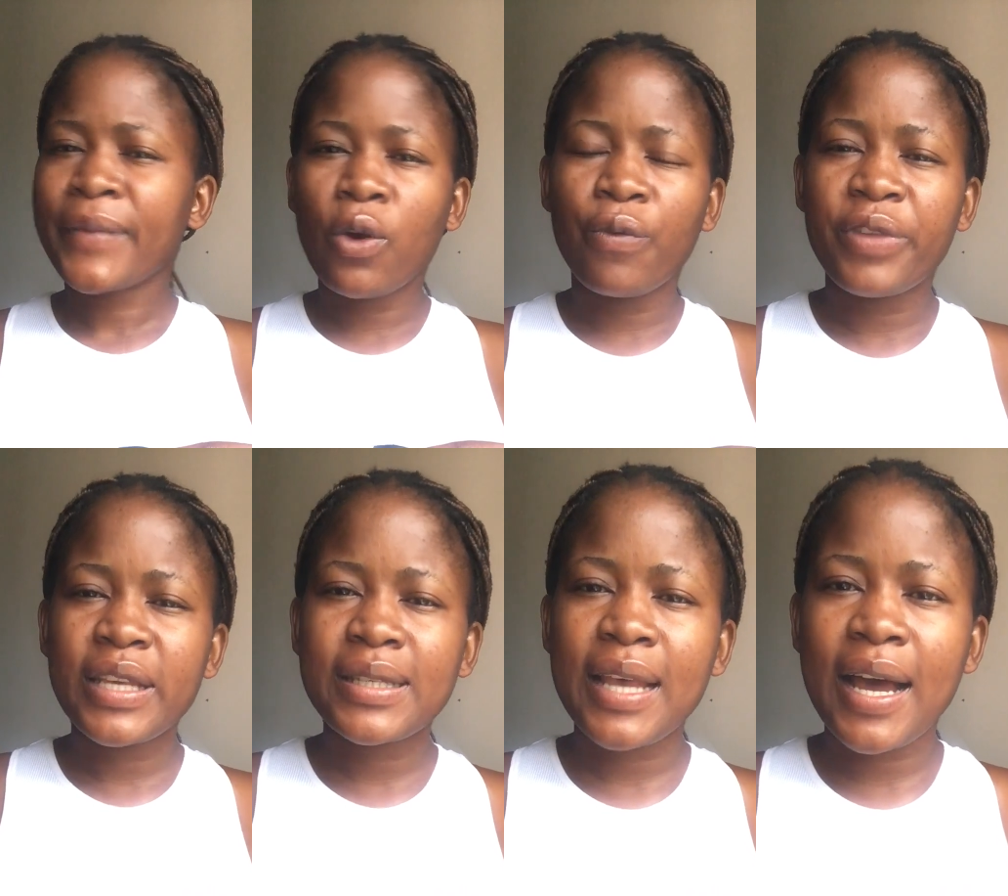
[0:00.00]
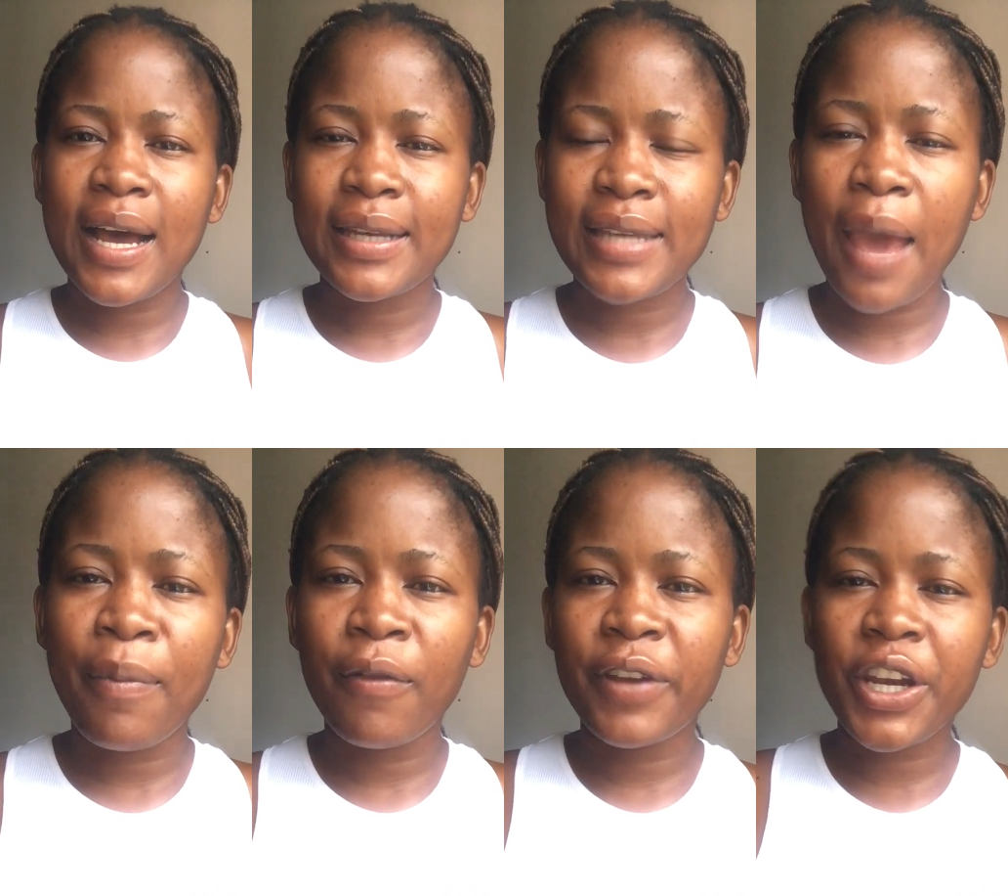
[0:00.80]

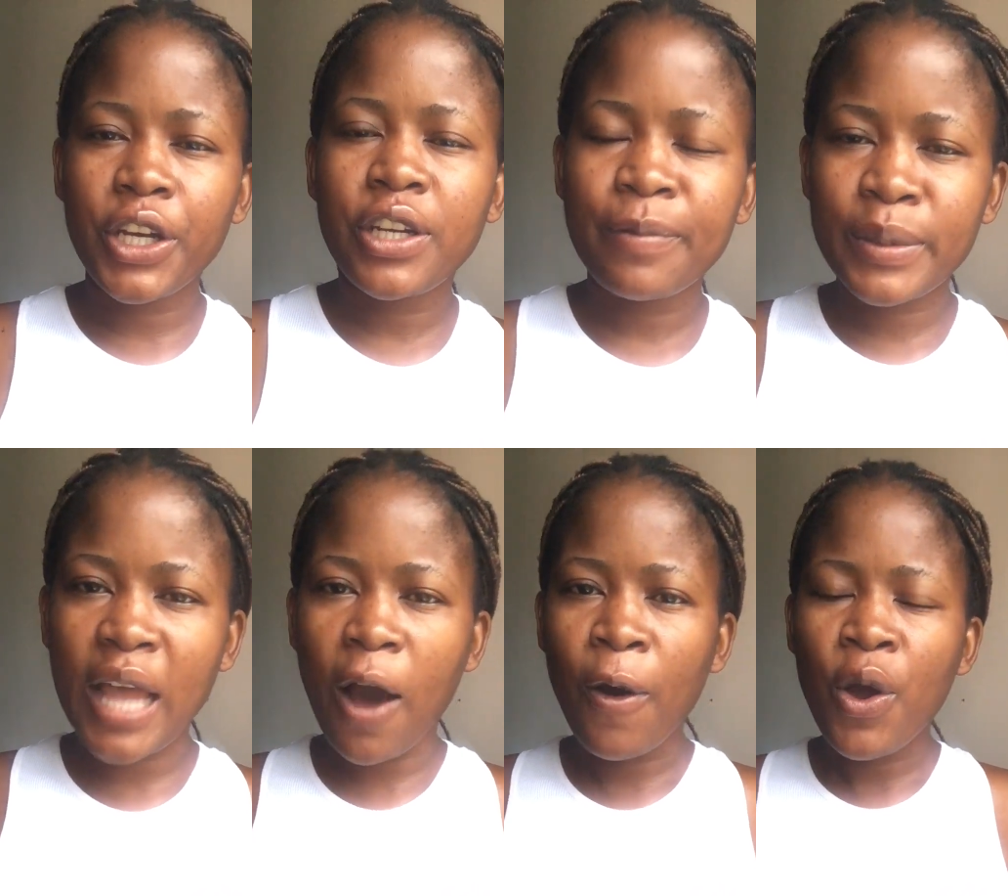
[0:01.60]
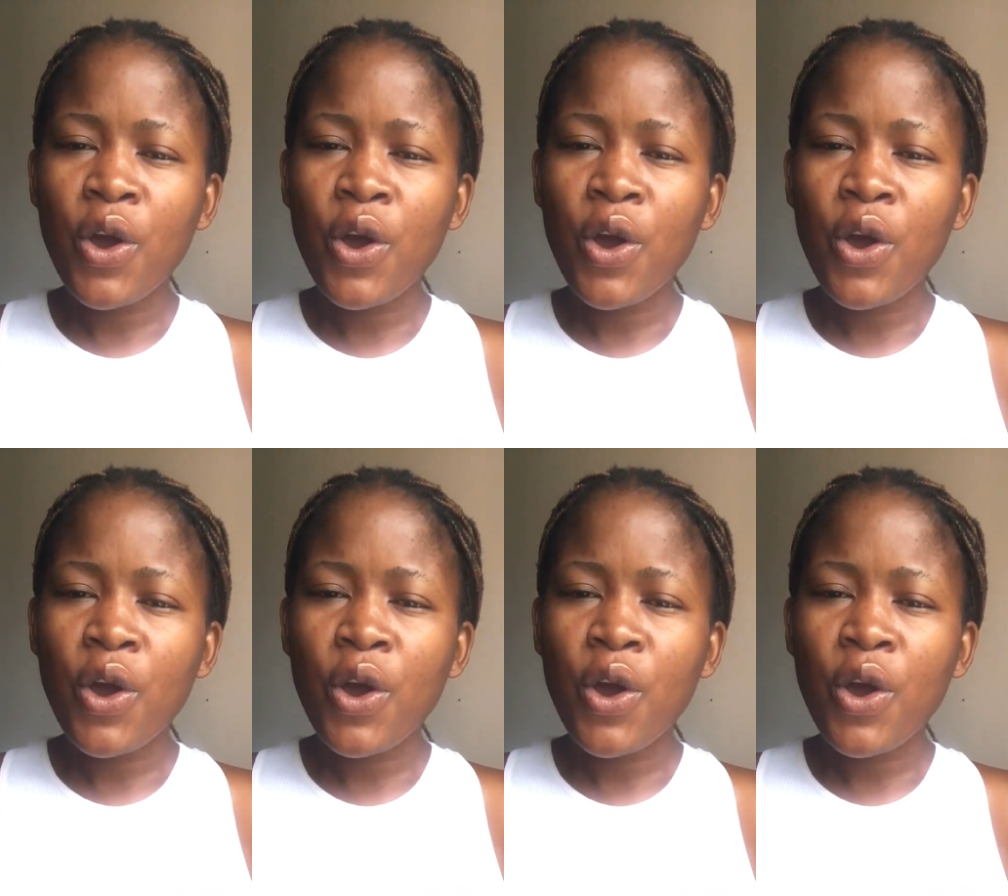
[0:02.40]
of leadership style?